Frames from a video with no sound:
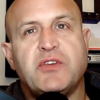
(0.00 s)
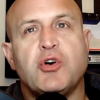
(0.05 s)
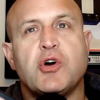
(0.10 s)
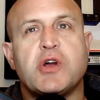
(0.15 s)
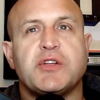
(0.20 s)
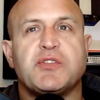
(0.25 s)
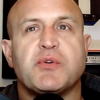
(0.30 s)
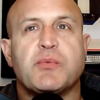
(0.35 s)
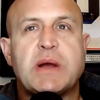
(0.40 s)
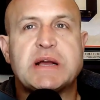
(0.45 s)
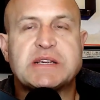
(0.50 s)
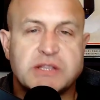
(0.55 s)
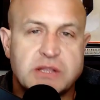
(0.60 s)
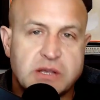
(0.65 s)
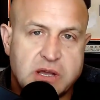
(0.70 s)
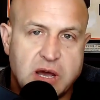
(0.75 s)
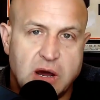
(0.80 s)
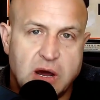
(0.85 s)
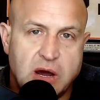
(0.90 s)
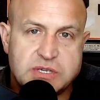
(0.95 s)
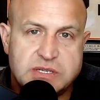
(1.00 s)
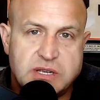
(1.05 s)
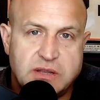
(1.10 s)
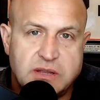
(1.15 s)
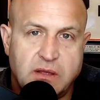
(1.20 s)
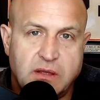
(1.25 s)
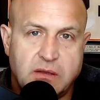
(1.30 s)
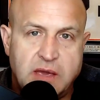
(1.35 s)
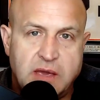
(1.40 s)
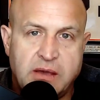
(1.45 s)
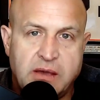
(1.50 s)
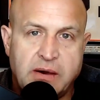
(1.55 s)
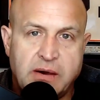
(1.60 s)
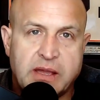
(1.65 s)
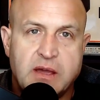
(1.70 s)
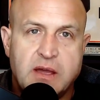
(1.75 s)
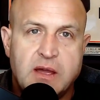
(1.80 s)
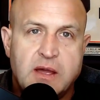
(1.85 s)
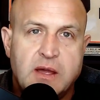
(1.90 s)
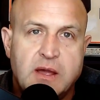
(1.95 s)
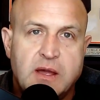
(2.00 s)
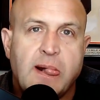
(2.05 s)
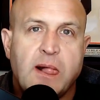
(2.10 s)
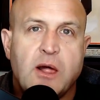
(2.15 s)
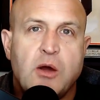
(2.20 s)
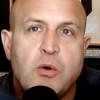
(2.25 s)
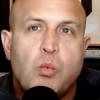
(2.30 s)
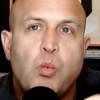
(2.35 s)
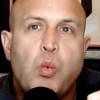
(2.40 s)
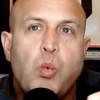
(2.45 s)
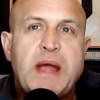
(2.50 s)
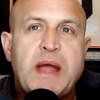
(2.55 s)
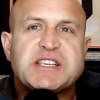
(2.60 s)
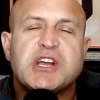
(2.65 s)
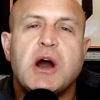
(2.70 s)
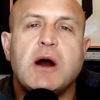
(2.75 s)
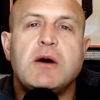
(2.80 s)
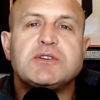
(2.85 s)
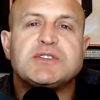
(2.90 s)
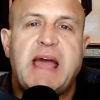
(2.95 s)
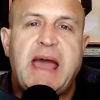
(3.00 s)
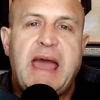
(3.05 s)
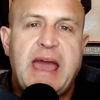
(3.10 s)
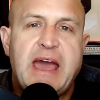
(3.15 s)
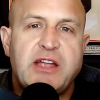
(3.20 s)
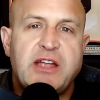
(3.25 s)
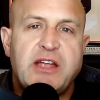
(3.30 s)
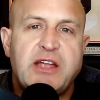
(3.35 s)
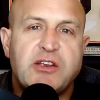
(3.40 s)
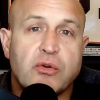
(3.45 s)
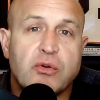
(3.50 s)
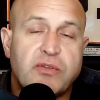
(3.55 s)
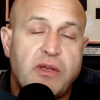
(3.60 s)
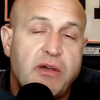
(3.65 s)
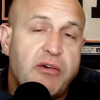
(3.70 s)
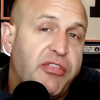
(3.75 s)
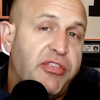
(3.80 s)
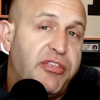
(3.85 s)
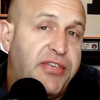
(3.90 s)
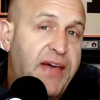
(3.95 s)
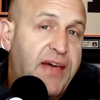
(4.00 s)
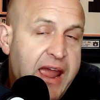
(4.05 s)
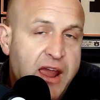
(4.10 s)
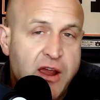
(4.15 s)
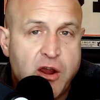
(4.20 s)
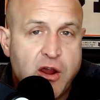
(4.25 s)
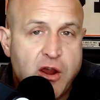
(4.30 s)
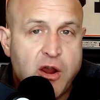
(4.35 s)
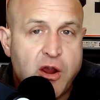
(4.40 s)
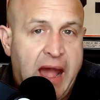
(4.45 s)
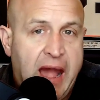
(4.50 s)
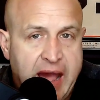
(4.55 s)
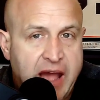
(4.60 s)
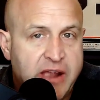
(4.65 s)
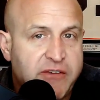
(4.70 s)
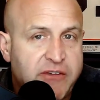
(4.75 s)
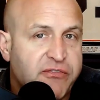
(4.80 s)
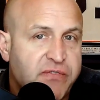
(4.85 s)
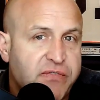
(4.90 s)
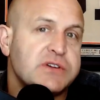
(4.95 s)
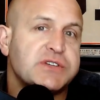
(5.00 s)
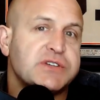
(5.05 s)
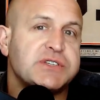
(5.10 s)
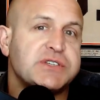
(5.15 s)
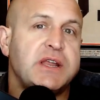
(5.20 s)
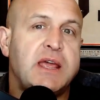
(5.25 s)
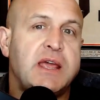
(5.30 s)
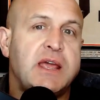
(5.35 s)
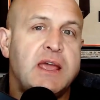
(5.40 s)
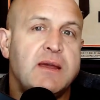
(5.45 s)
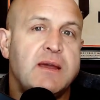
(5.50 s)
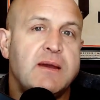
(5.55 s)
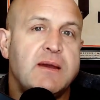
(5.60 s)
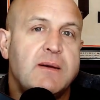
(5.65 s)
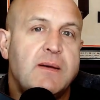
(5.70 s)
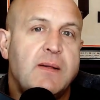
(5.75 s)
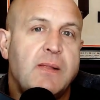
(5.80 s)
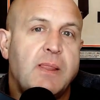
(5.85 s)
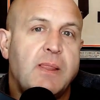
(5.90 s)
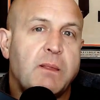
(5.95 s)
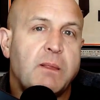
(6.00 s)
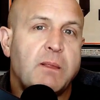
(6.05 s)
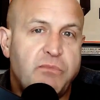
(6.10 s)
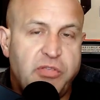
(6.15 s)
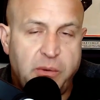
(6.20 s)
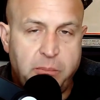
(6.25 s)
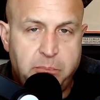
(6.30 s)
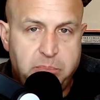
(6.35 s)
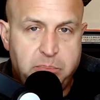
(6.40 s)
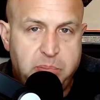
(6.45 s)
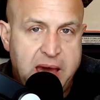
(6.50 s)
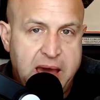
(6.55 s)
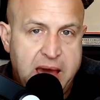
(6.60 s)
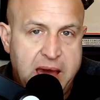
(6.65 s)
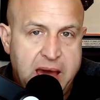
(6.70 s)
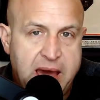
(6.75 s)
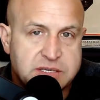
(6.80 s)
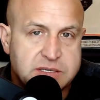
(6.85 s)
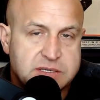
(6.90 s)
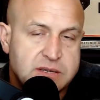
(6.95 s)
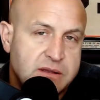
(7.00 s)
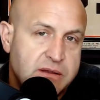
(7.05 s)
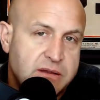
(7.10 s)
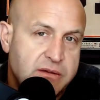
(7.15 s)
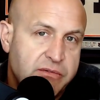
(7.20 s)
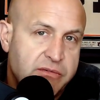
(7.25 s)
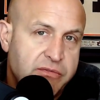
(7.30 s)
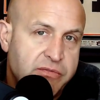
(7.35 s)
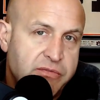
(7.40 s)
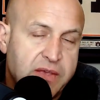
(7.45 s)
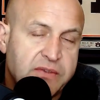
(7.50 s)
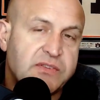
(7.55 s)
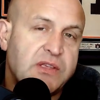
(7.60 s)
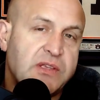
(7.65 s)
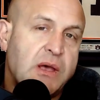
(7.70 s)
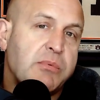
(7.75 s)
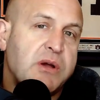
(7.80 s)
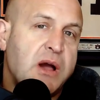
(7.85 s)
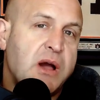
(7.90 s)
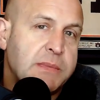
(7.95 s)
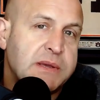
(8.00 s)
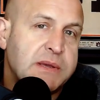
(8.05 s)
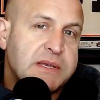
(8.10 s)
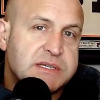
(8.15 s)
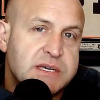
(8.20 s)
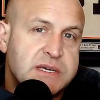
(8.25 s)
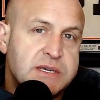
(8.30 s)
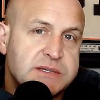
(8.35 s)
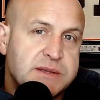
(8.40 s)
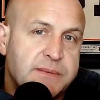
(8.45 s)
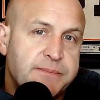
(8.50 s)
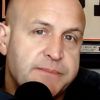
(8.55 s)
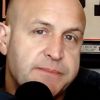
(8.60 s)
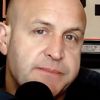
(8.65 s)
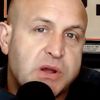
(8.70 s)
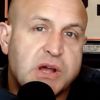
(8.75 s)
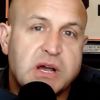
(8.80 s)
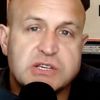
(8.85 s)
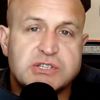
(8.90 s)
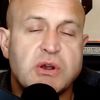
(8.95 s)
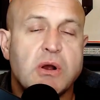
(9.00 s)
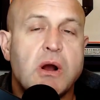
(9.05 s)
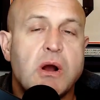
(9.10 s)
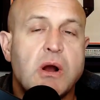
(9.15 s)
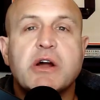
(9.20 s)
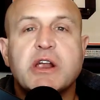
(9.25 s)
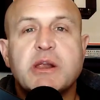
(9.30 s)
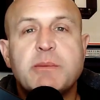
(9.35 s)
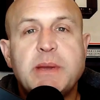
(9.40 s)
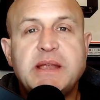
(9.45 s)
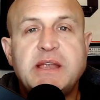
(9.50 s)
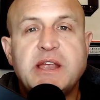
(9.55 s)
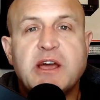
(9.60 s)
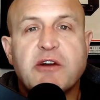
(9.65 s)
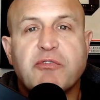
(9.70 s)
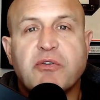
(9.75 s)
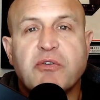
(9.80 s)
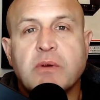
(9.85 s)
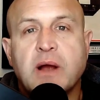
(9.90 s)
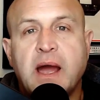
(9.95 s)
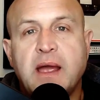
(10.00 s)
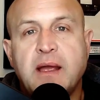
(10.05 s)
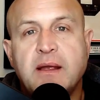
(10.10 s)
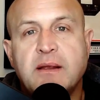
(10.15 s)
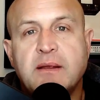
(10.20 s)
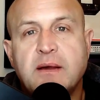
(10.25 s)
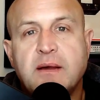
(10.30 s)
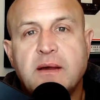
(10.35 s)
You look at the rest of the coaches in the league, like which coach handles their adversity the best this upcoming season? Because they're all going to be different, right?